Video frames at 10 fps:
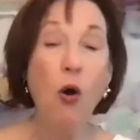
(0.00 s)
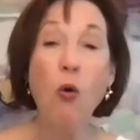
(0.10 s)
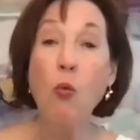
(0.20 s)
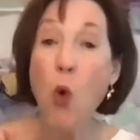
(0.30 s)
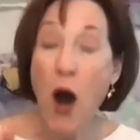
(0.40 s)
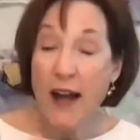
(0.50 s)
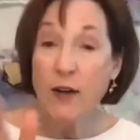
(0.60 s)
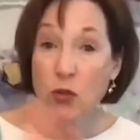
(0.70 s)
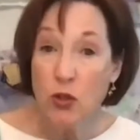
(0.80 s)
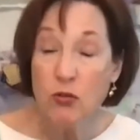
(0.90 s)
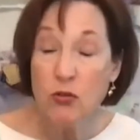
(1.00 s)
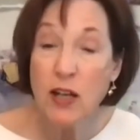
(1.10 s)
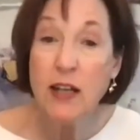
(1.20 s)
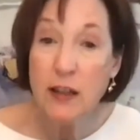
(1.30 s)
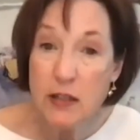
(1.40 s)
Why don't you
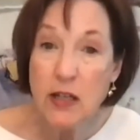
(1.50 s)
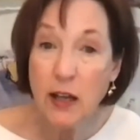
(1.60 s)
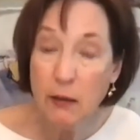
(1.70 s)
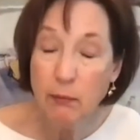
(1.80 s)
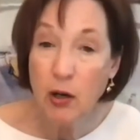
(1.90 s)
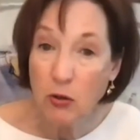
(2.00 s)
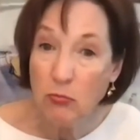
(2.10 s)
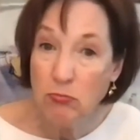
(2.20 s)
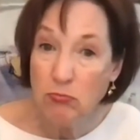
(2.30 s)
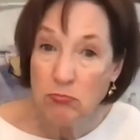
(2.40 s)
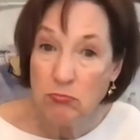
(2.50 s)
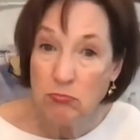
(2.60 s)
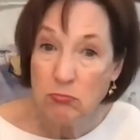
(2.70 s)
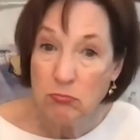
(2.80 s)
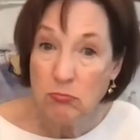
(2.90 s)
take the tape home
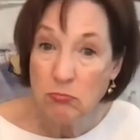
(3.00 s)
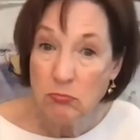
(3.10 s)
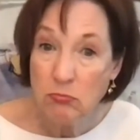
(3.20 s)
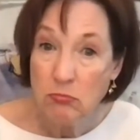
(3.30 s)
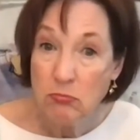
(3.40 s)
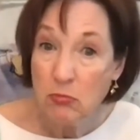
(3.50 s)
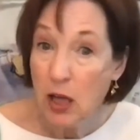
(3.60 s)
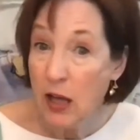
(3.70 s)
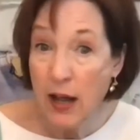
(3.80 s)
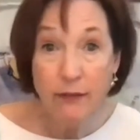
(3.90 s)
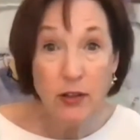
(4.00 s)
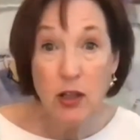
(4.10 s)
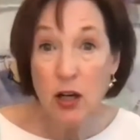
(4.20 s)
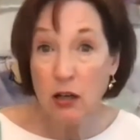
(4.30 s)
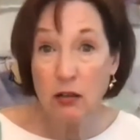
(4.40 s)
and have a
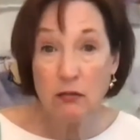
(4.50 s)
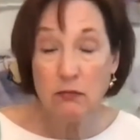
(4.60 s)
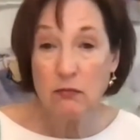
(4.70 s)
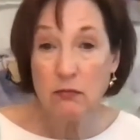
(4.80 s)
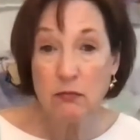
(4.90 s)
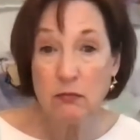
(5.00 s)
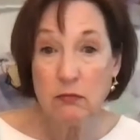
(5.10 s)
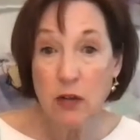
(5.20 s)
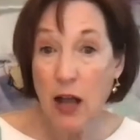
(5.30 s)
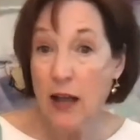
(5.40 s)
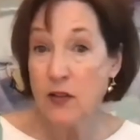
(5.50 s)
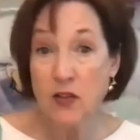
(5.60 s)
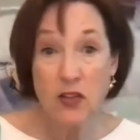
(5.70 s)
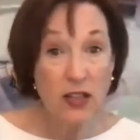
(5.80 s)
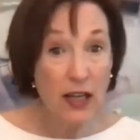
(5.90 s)
look and
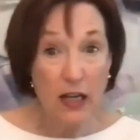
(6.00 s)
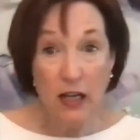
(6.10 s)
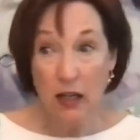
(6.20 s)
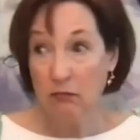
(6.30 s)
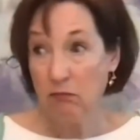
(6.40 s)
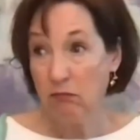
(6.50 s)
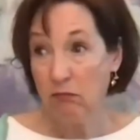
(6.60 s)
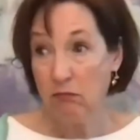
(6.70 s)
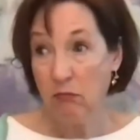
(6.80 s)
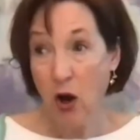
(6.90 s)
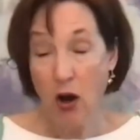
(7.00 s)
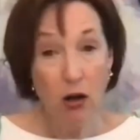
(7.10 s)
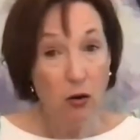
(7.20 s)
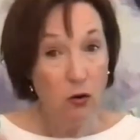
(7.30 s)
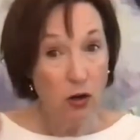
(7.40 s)
see?
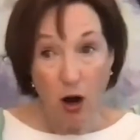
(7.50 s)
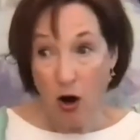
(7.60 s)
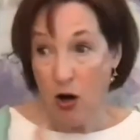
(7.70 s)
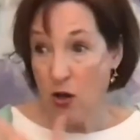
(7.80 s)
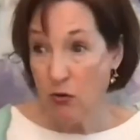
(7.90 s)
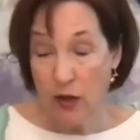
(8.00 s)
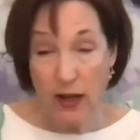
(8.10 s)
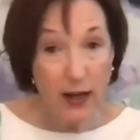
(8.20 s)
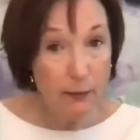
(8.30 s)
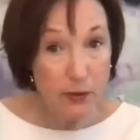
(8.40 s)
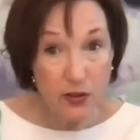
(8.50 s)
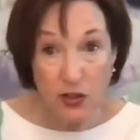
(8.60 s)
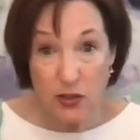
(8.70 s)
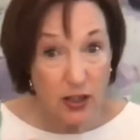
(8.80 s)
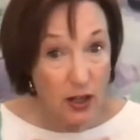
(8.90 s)
Are you then able to
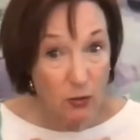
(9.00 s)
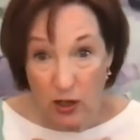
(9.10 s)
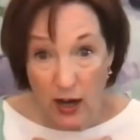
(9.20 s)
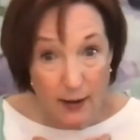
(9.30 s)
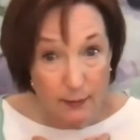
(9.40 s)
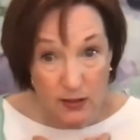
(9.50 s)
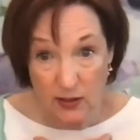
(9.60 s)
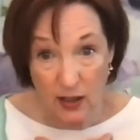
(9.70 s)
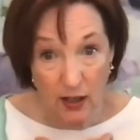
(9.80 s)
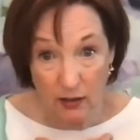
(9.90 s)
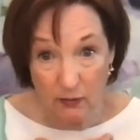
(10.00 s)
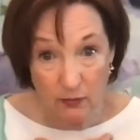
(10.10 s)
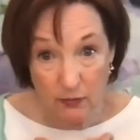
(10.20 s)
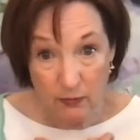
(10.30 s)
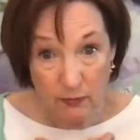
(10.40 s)
see what I'm seeing?
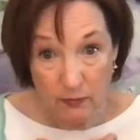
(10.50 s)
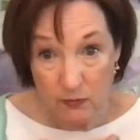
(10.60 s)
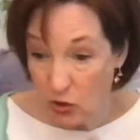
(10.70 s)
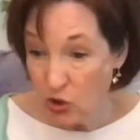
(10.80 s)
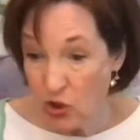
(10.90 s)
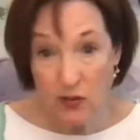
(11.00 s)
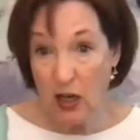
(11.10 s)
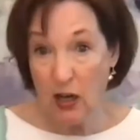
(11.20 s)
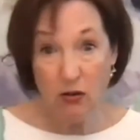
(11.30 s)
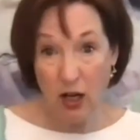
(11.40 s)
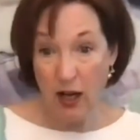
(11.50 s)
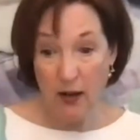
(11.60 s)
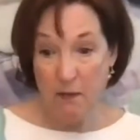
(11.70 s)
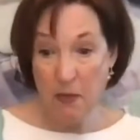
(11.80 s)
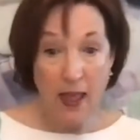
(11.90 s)
So she said, okay.
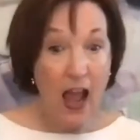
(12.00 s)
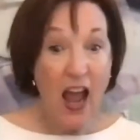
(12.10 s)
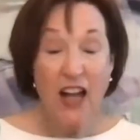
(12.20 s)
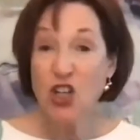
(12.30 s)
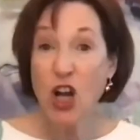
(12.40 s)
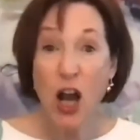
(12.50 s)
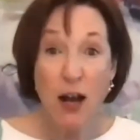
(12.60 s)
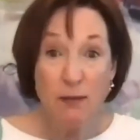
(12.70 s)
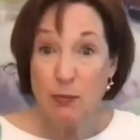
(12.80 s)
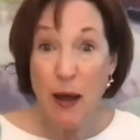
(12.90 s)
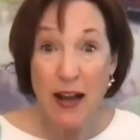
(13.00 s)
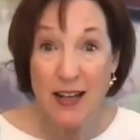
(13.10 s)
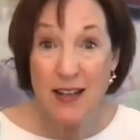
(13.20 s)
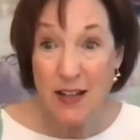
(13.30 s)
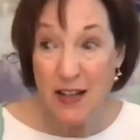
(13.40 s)
And she comes back
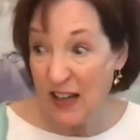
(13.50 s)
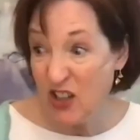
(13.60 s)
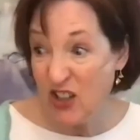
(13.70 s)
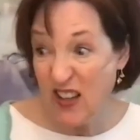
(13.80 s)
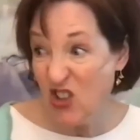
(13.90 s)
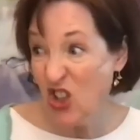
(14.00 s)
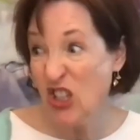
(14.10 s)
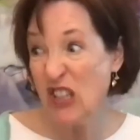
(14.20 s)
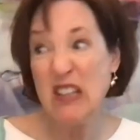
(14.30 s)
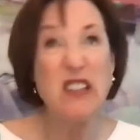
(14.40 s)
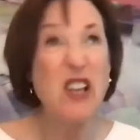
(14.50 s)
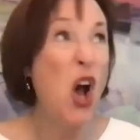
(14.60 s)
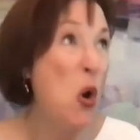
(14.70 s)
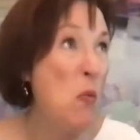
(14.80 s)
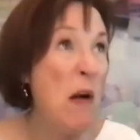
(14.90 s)
in the next session. She says,
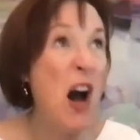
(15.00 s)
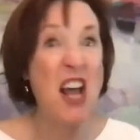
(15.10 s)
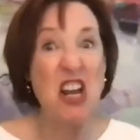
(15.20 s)
oh my